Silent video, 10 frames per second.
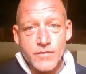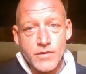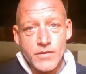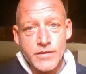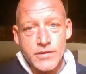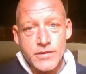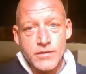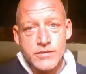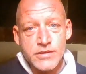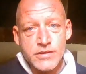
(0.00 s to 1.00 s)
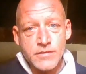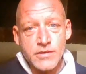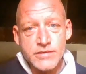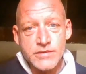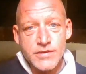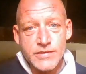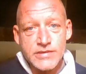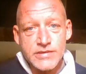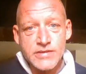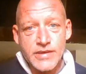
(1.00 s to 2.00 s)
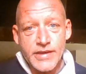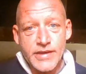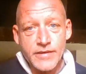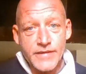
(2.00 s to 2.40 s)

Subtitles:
what are the long-term consequences to their health?